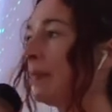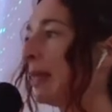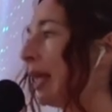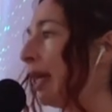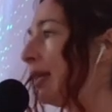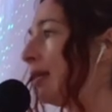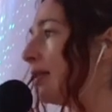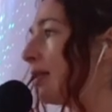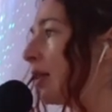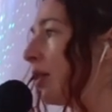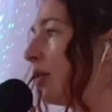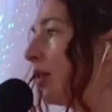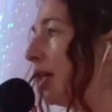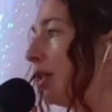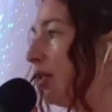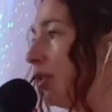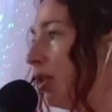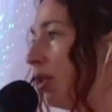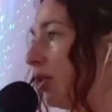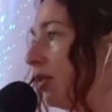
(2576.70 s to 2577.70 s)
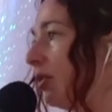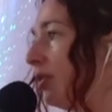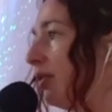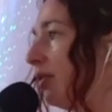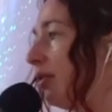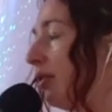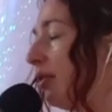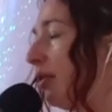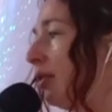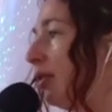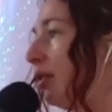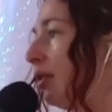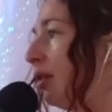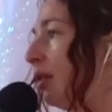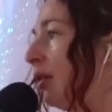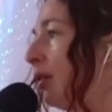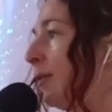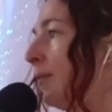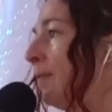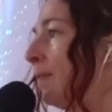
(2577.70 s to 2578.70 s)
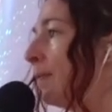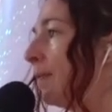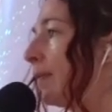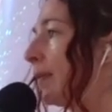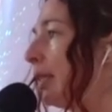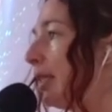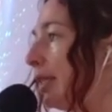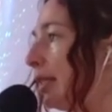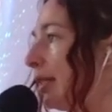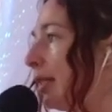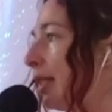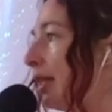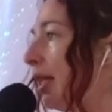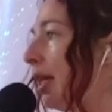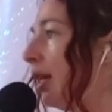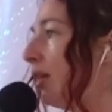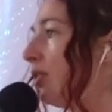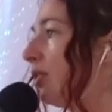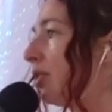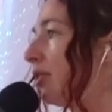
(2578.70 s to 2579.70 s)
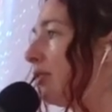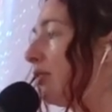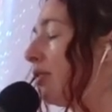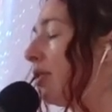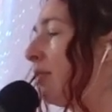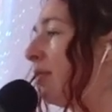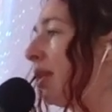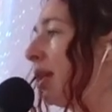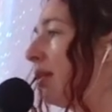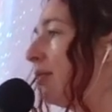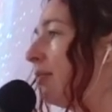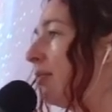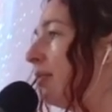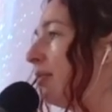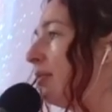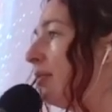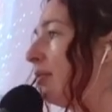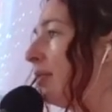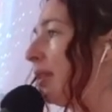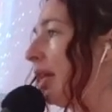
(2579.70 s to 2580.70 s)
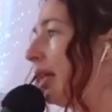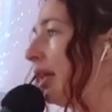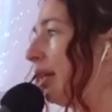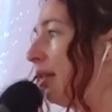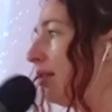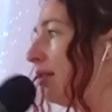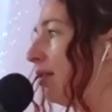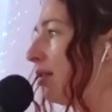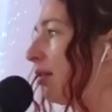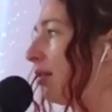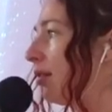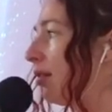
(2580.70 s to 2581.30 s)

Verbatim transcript: And so I chose disconnection from them. And